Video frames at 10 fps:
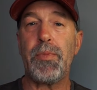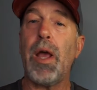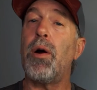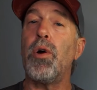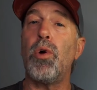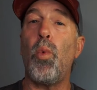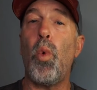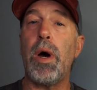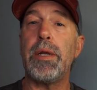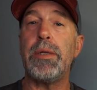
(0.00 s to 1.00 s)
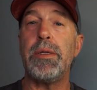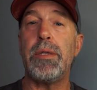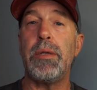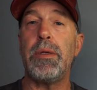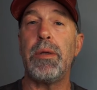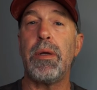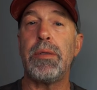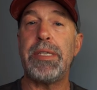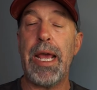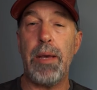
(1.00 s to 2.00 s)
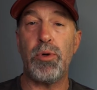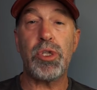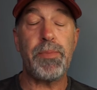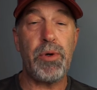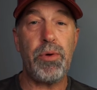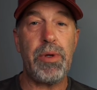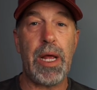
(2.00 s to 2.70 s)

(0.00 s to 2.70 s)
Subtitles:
I'll go 1 tablespoon.